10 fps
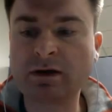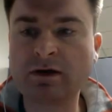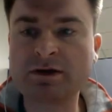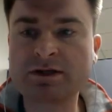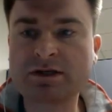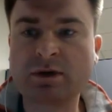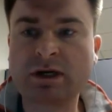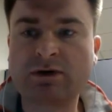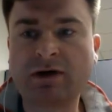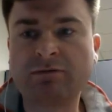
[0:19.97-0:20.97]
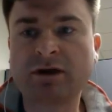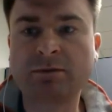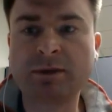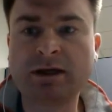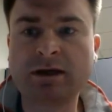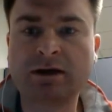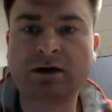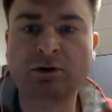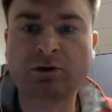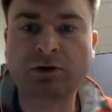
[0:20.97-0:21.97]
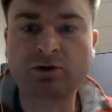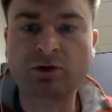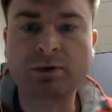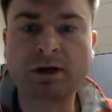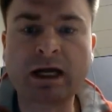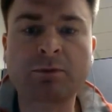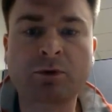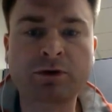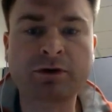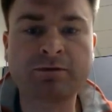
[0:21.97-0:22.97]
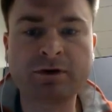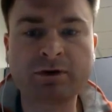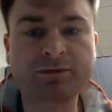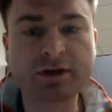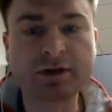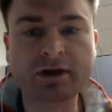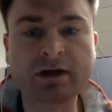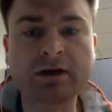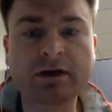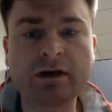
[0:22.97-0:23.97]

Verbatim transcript: So we don't have to depend on going through Blackboard to view everything.